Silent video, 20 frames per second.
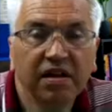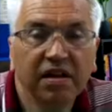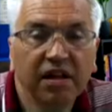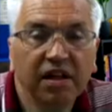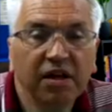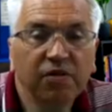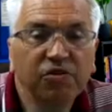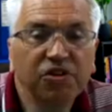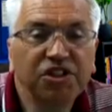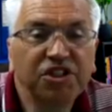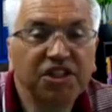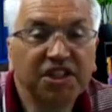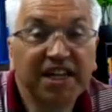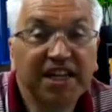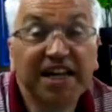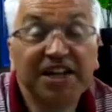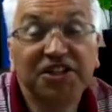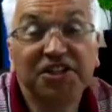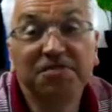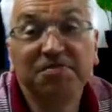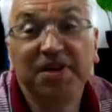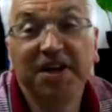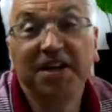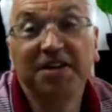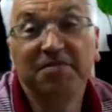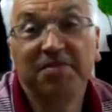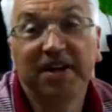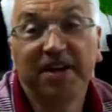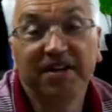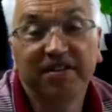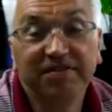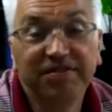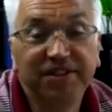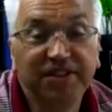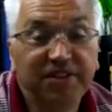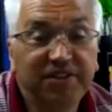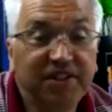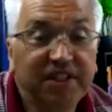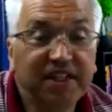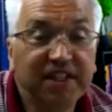I want you to cast your mind back a few
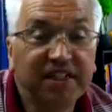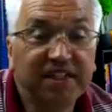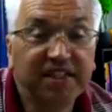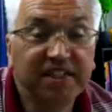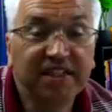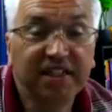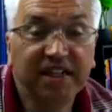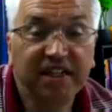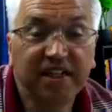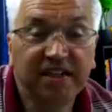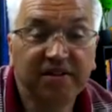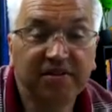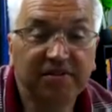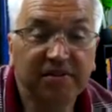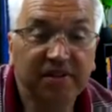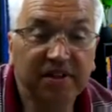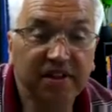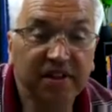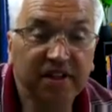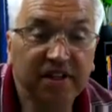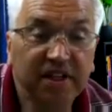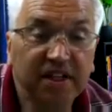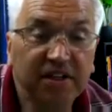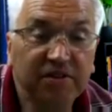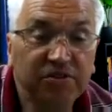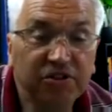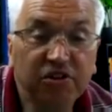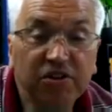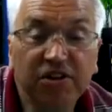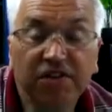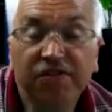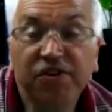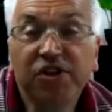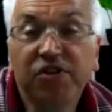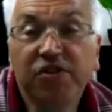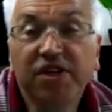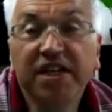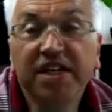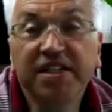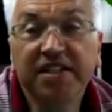years. It was only a few
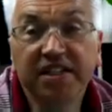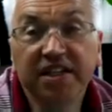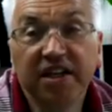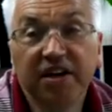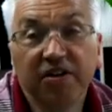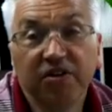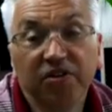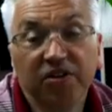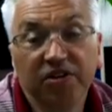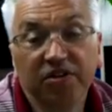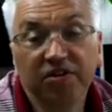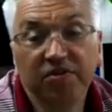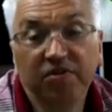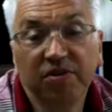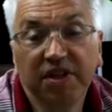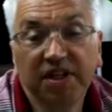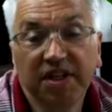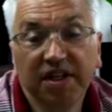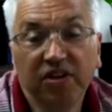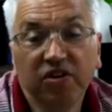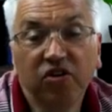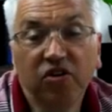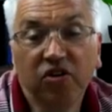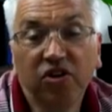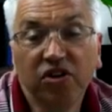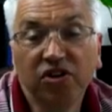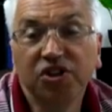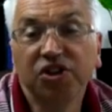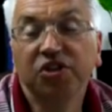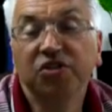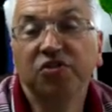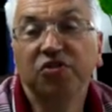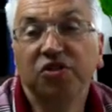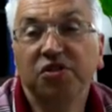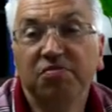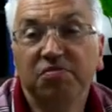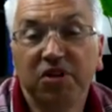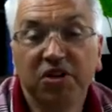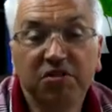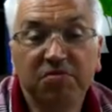years ago that we all used
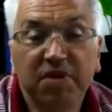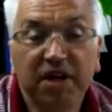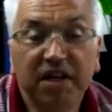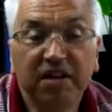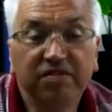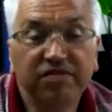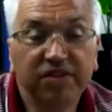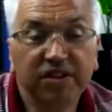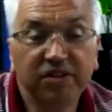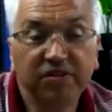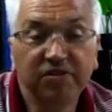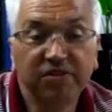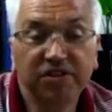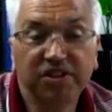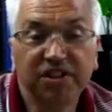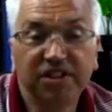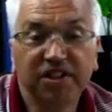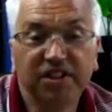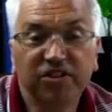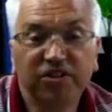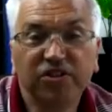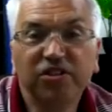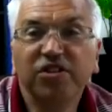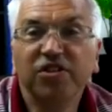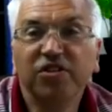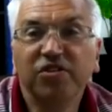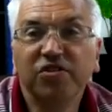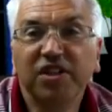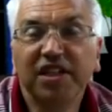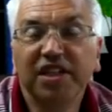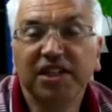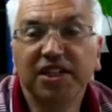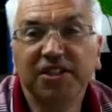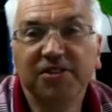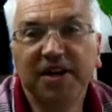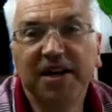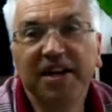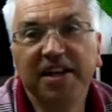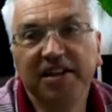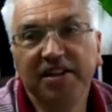mobile phones that couldn't really do
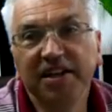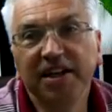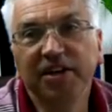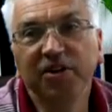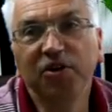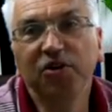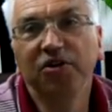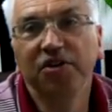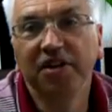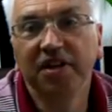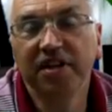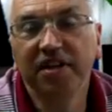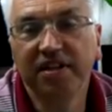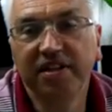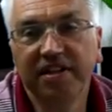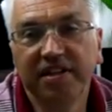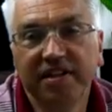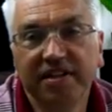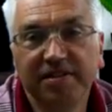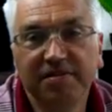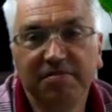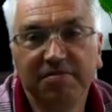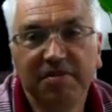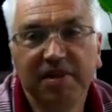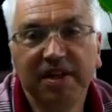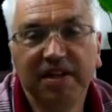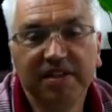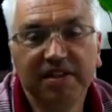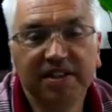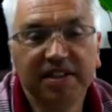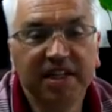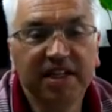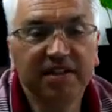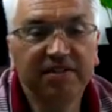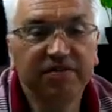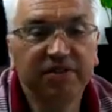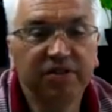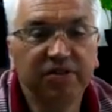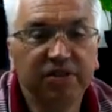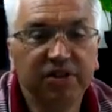anything other than make
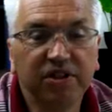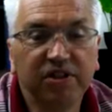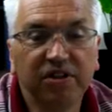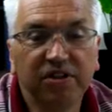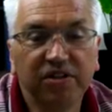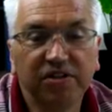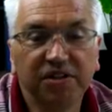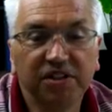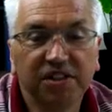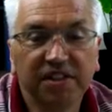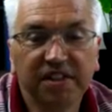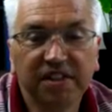telephone calls.